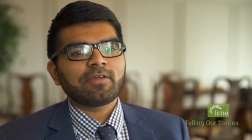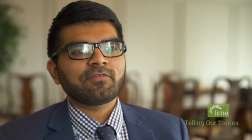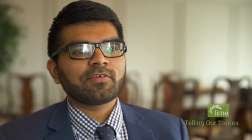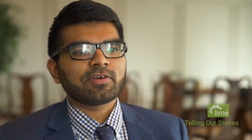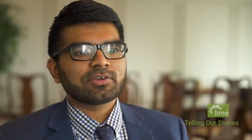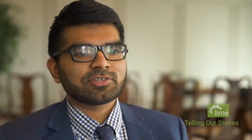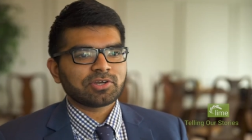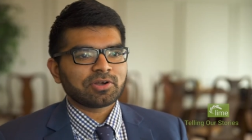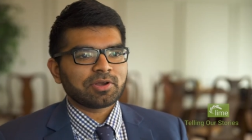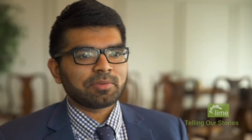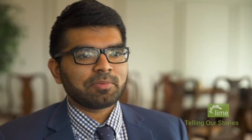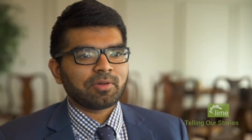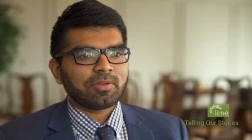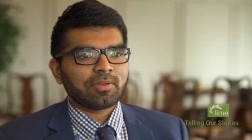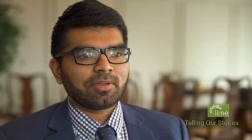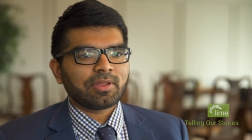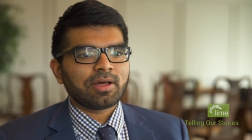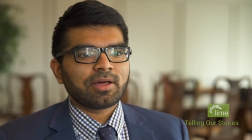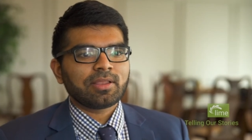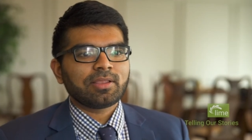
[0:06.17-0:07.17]
first heard
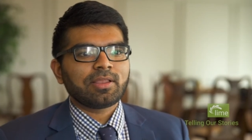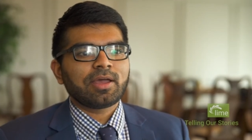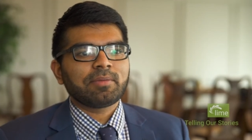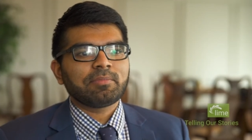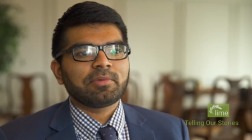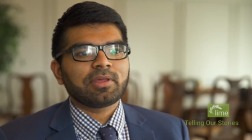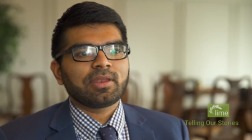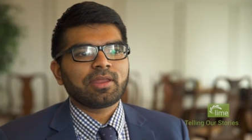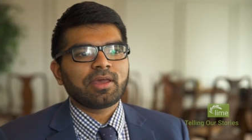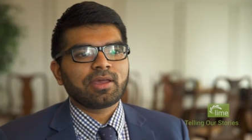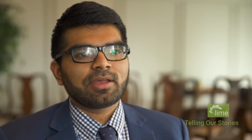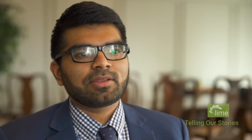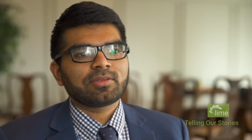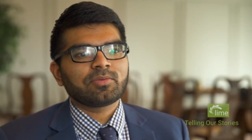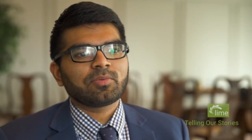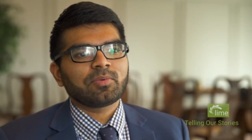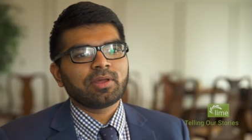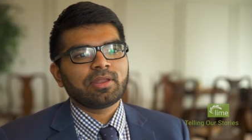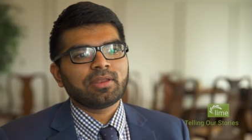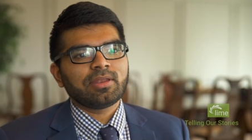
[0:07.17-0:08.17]
about Lime
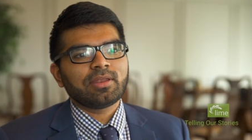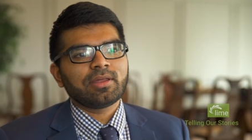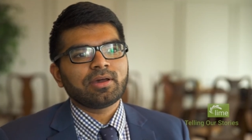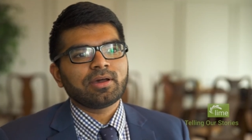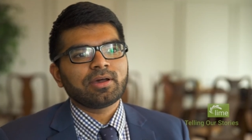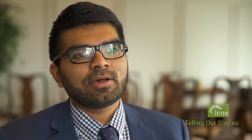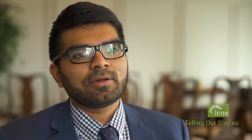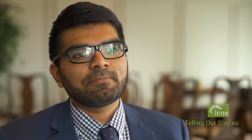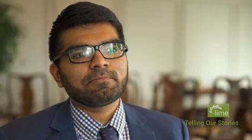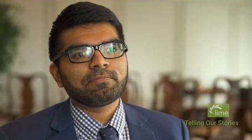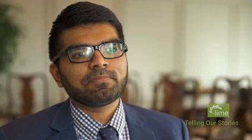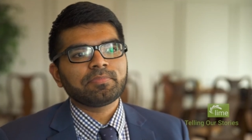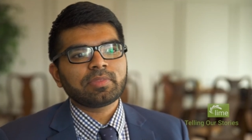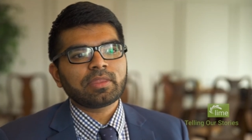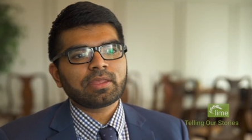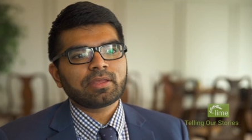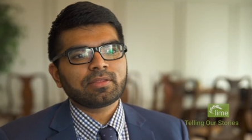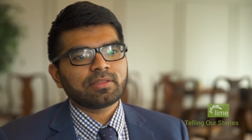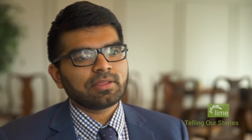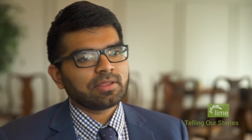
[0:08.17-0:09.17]
Connect when
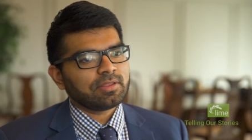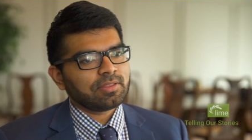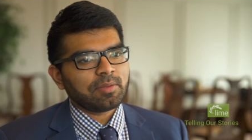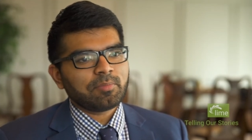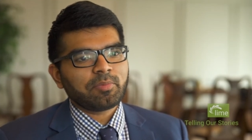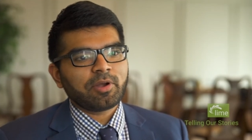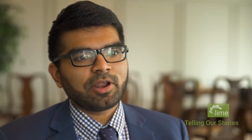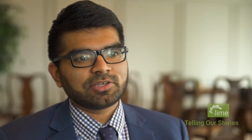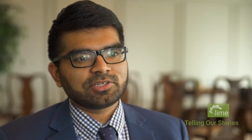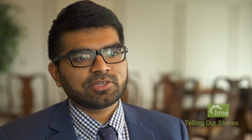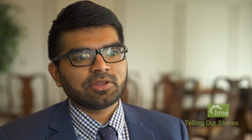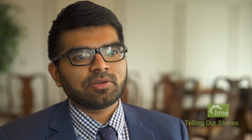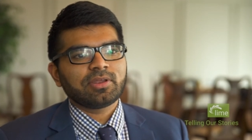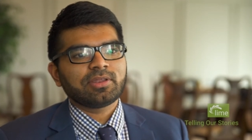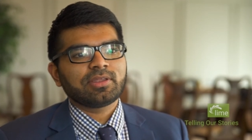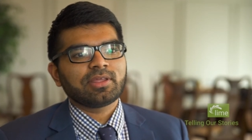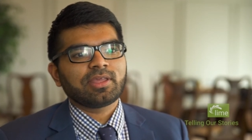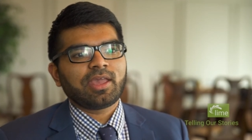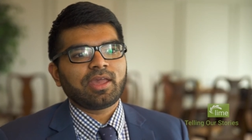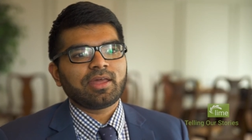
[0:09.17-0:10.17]
they branched out
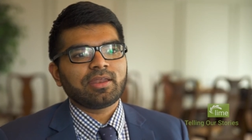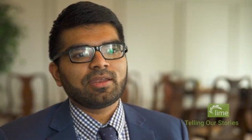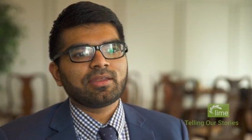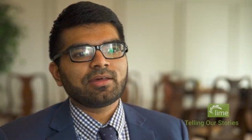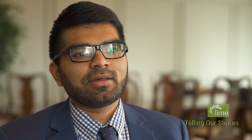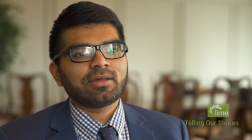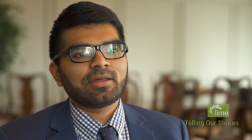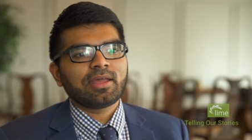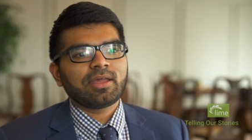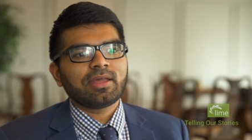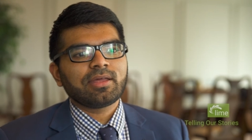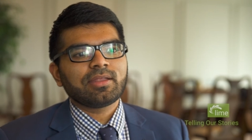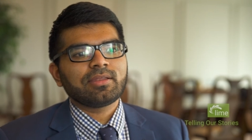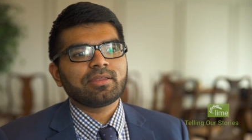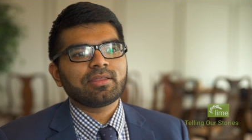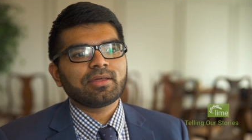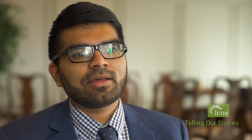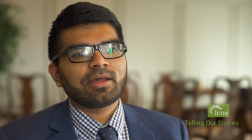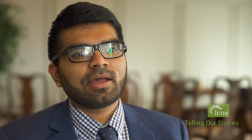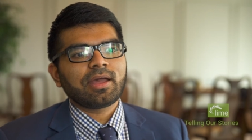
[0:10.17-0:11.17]
into Canada
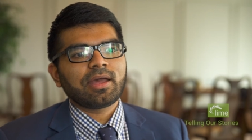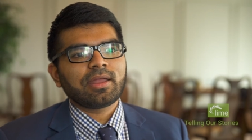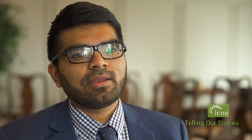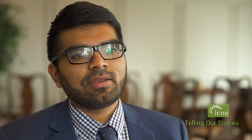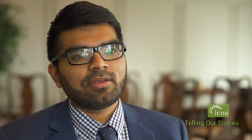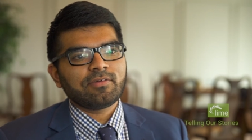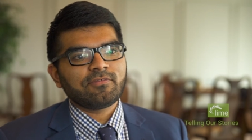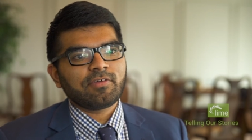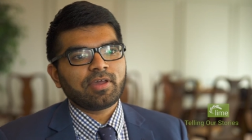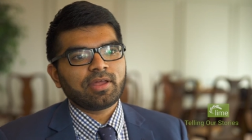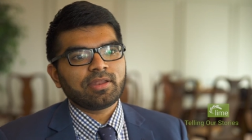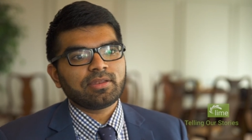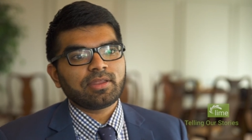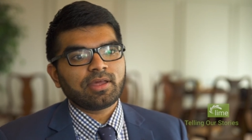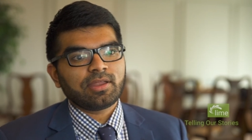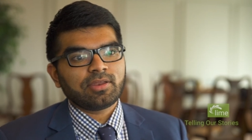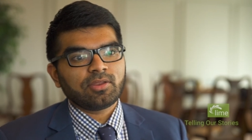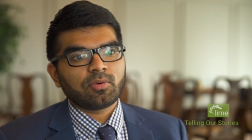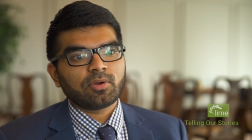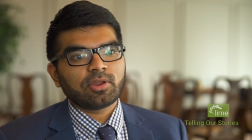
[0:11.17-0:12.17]
and had an event
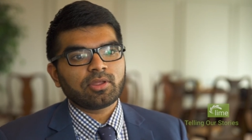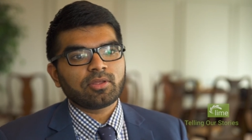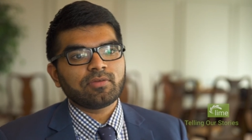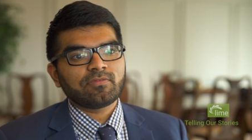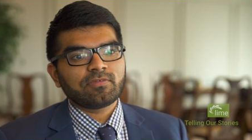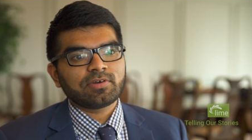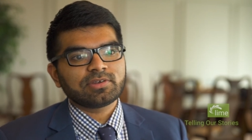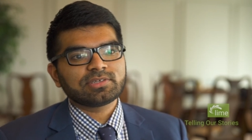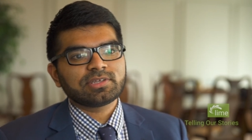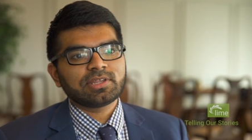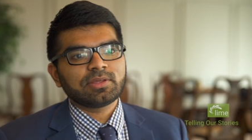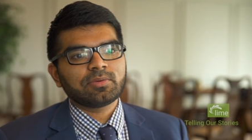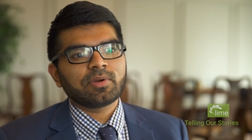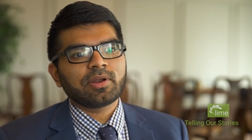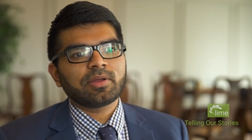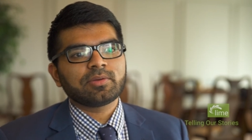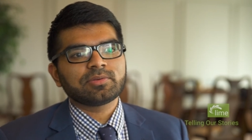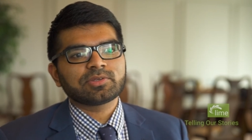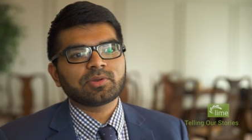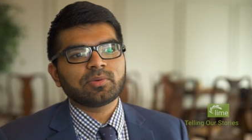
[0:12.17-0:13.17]
at York University
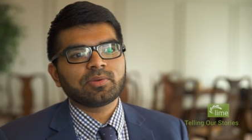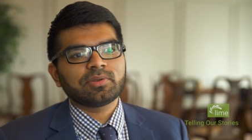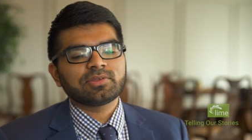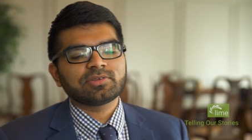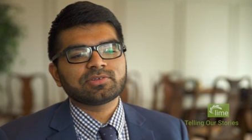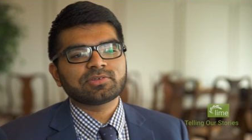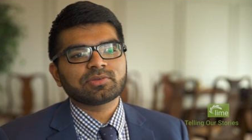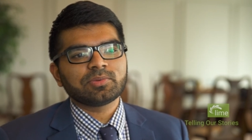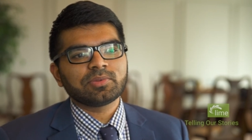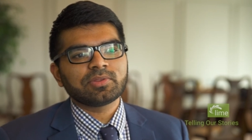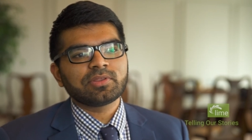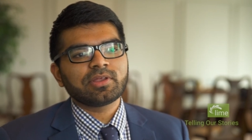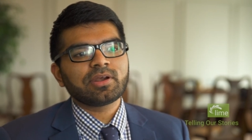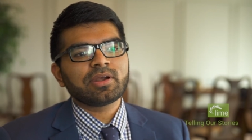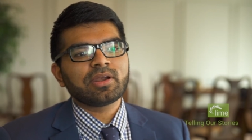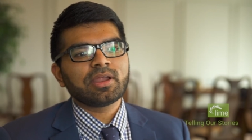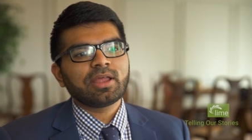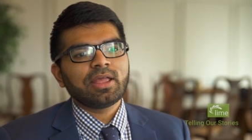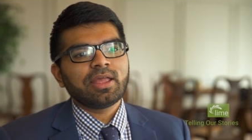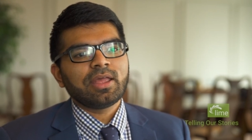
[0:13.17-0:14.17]
where I was going to school
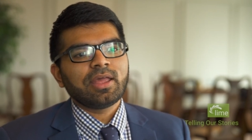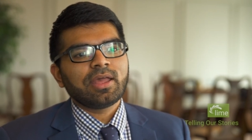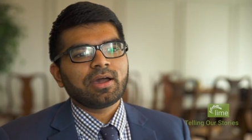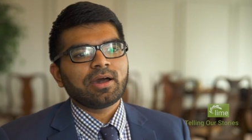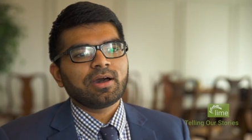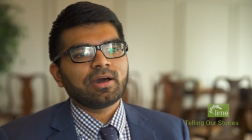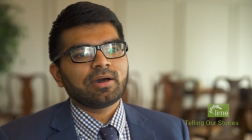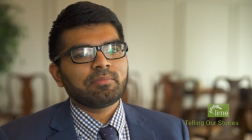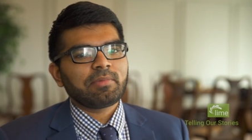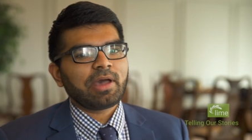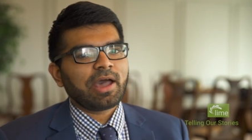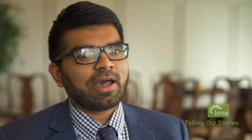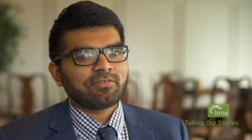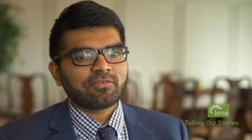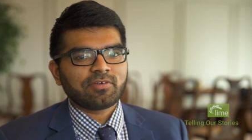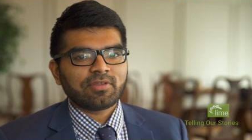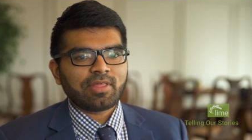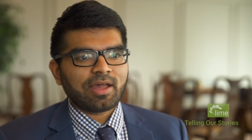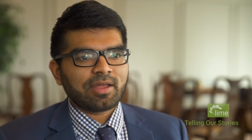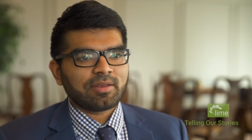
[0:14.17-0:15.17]
there.
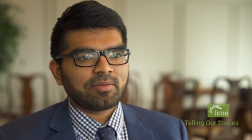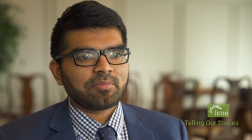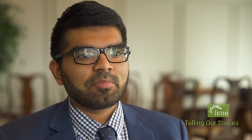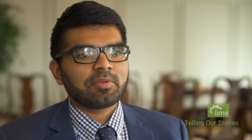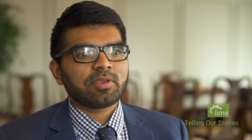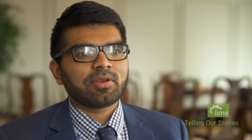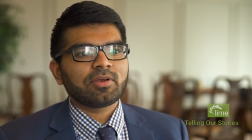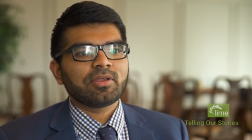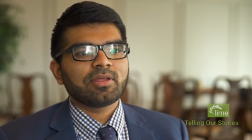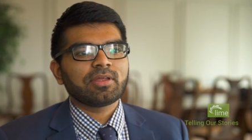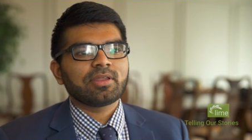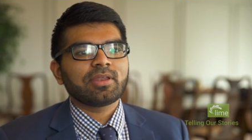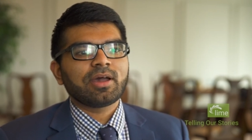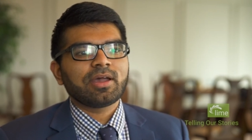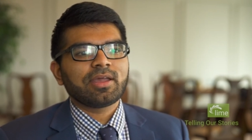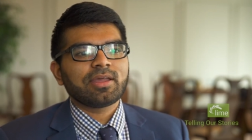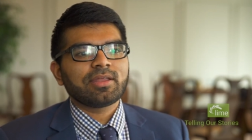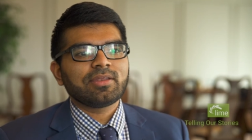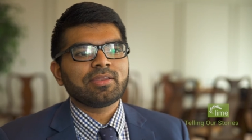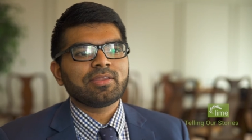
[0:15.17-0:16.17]
After that period,
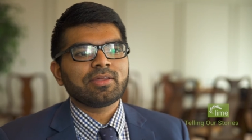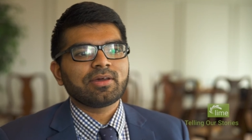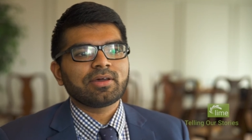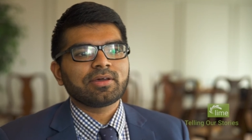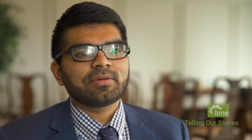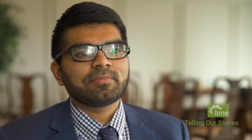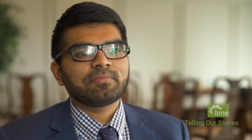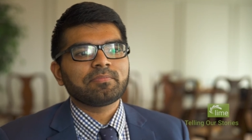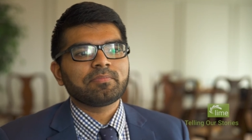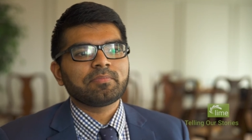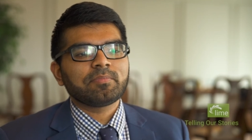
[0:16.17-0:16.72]
I had